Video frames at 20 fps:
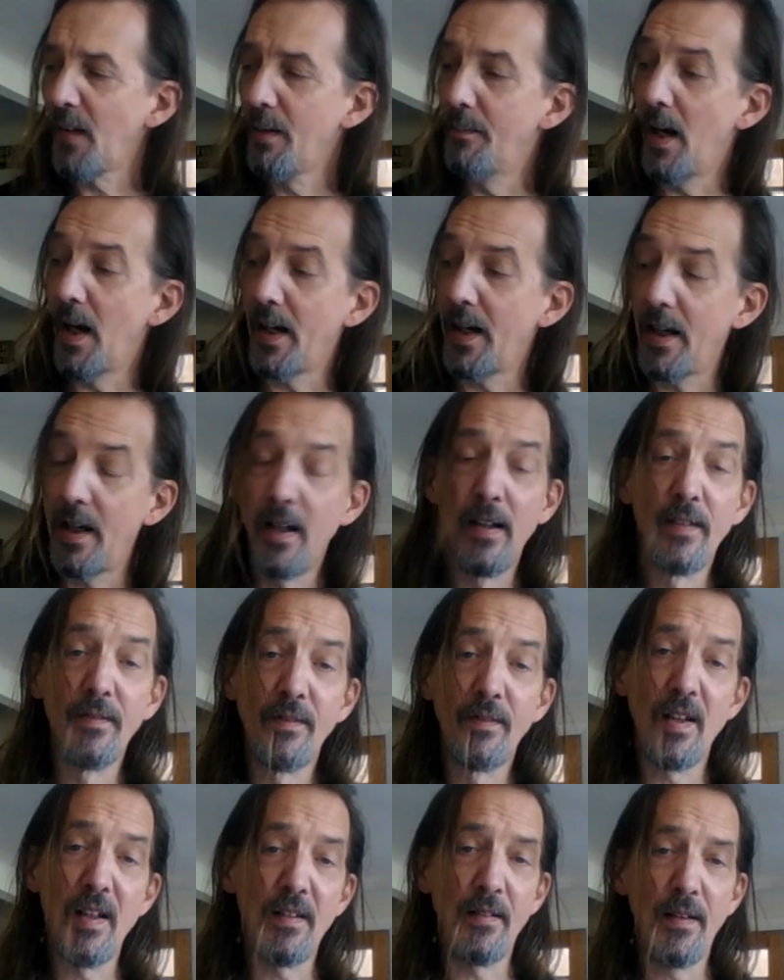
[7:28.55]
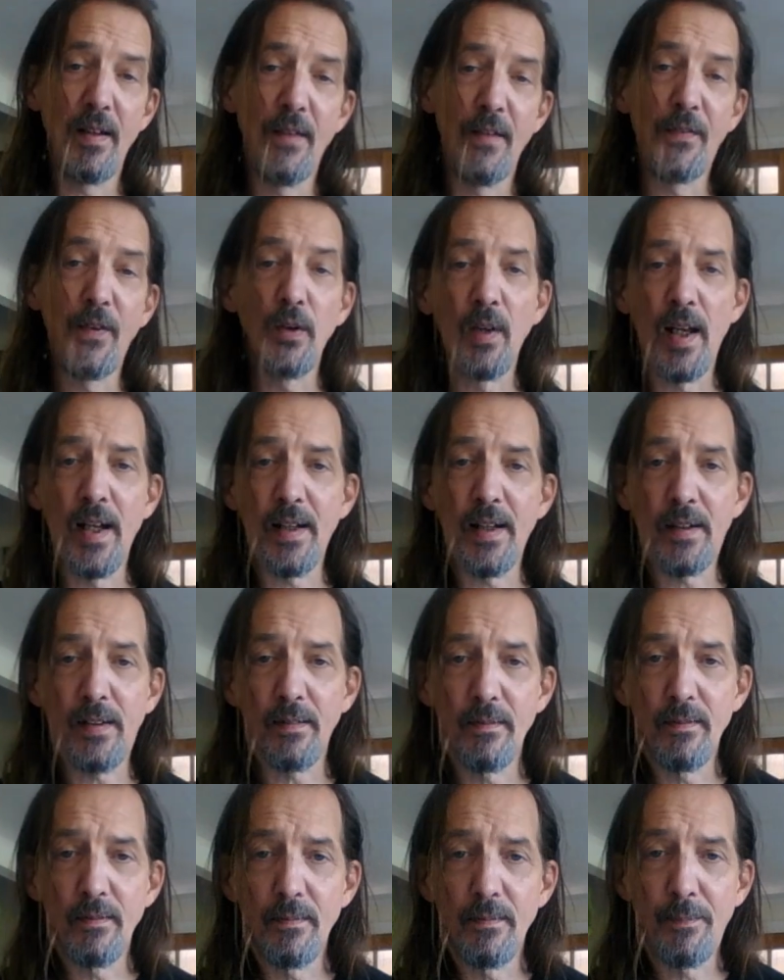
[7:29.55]
But if you like
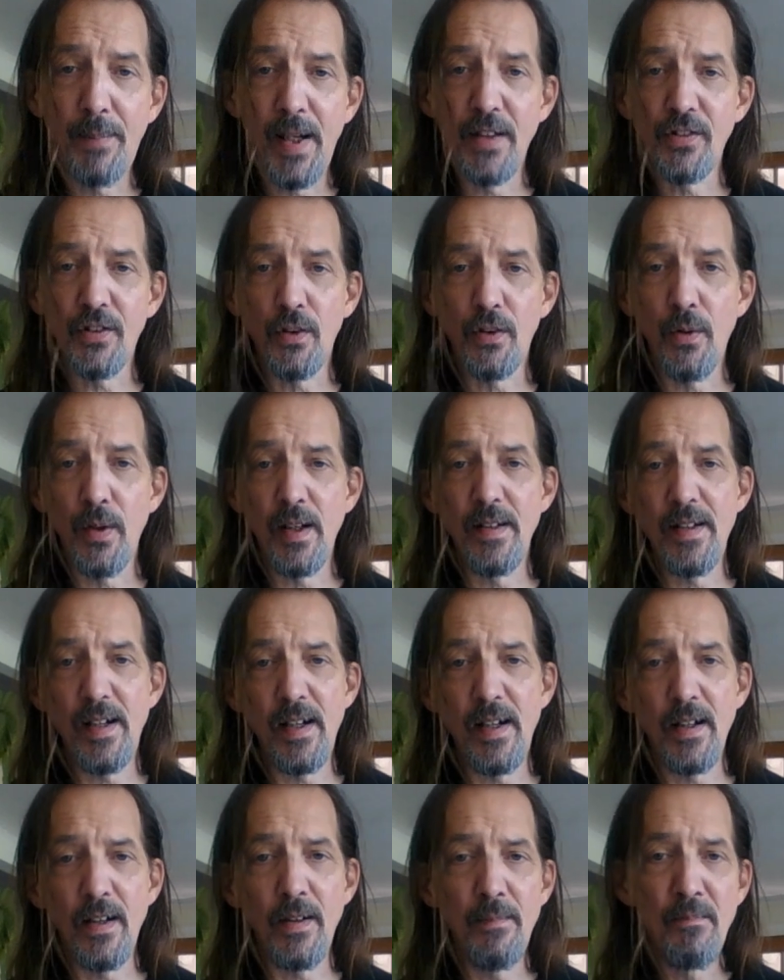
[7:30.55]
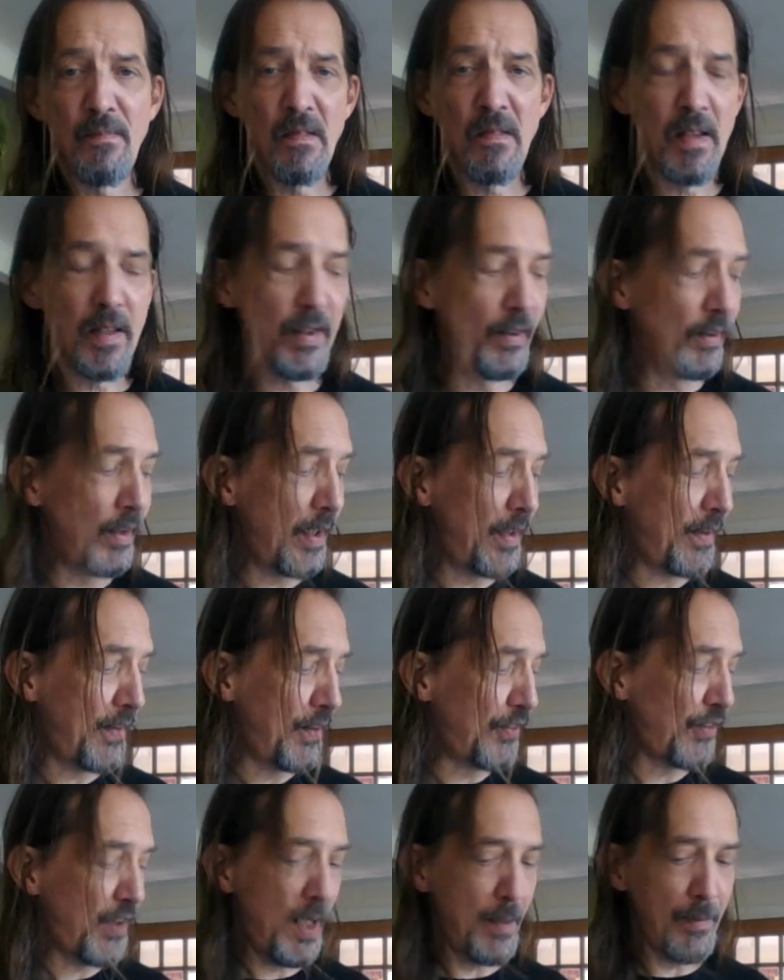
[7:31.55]
Panzer Grenadier, you'll like
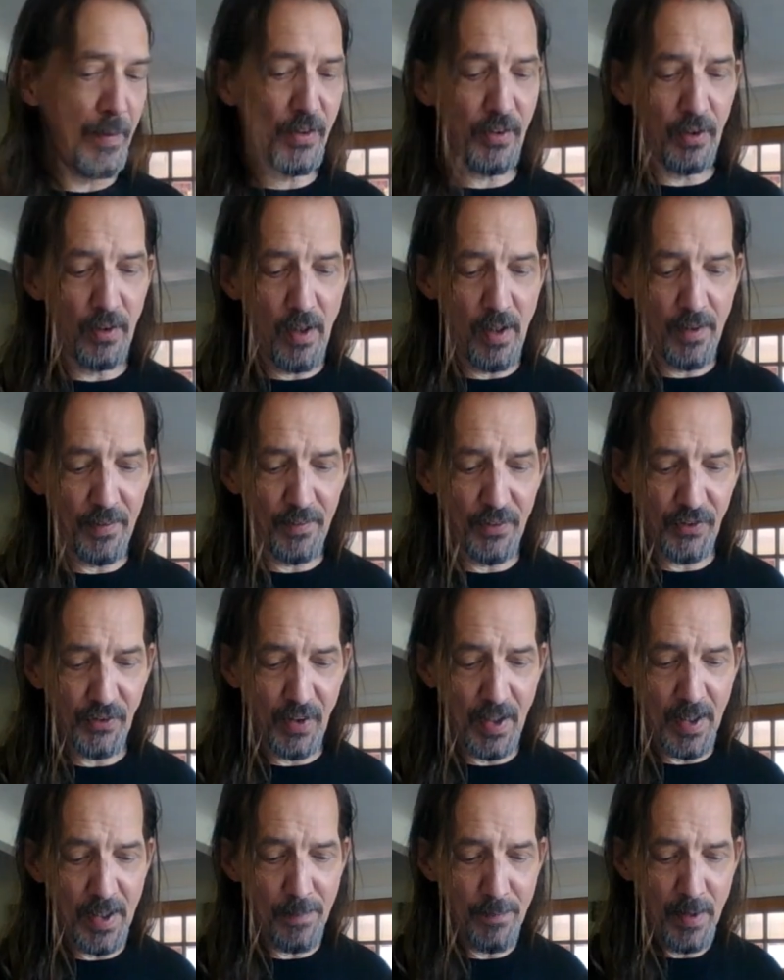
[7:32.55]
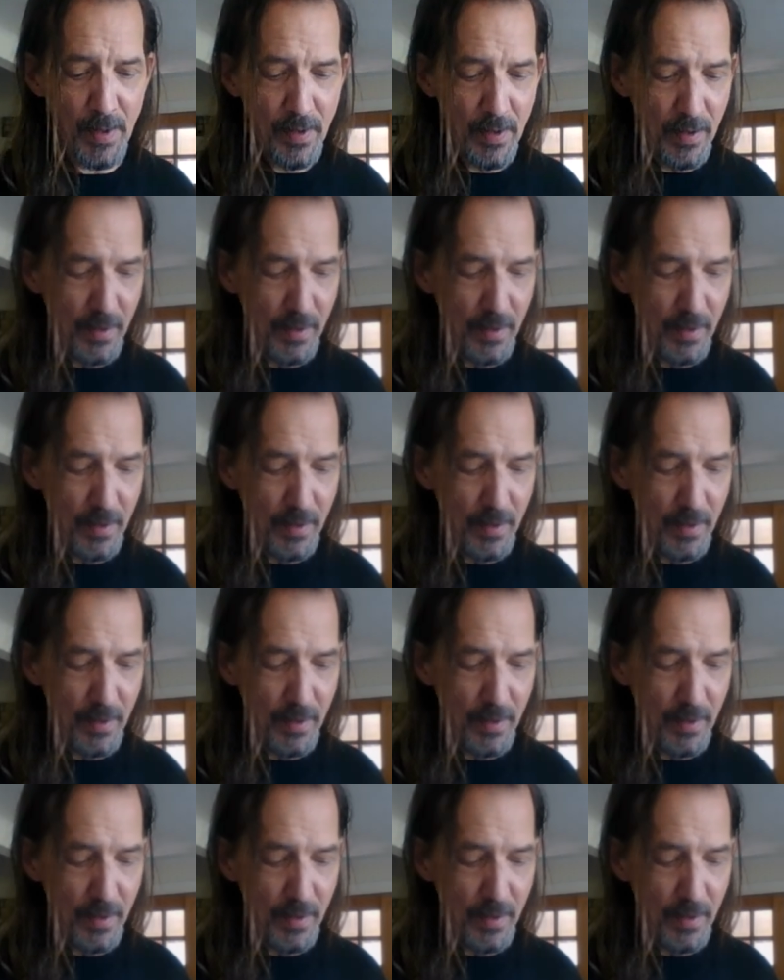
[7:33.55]
this game. It's along the same